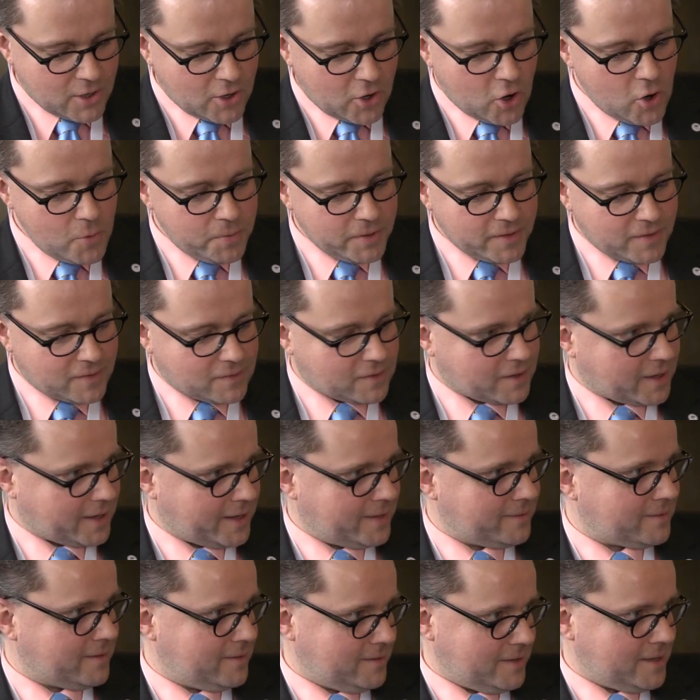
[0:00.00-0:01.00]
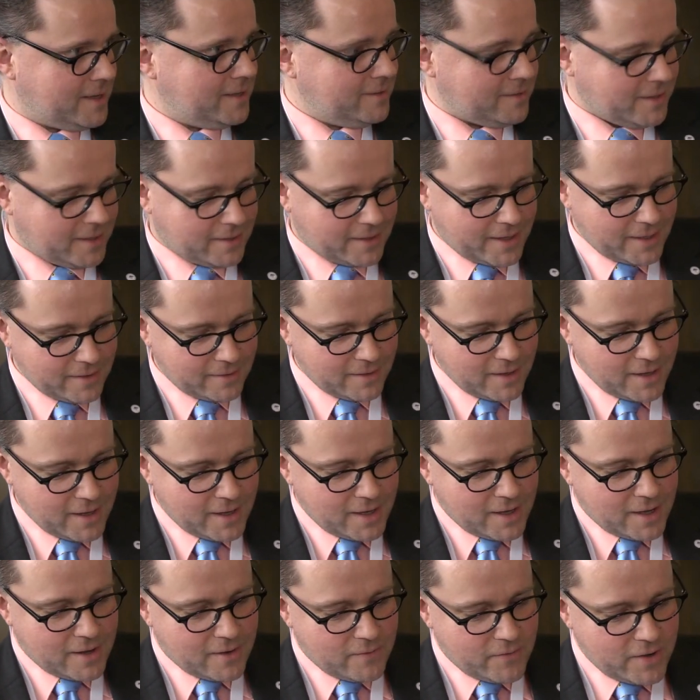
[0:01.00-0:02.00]
Open science in the internet
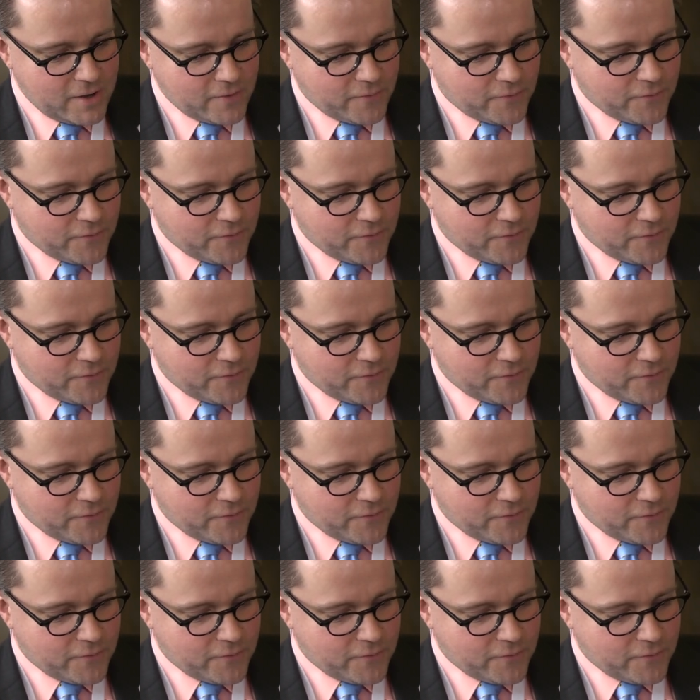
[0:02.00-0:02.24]
will